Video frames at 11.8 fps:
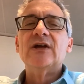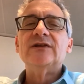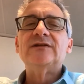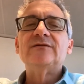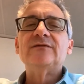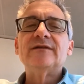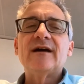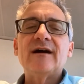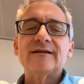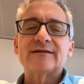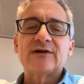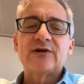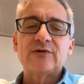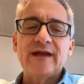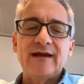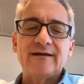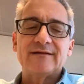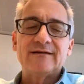do not
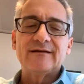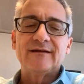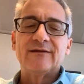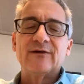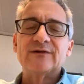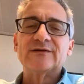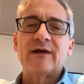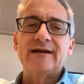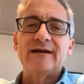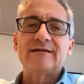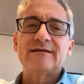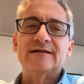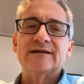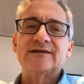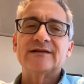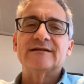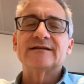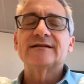create those right
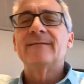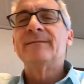conditions.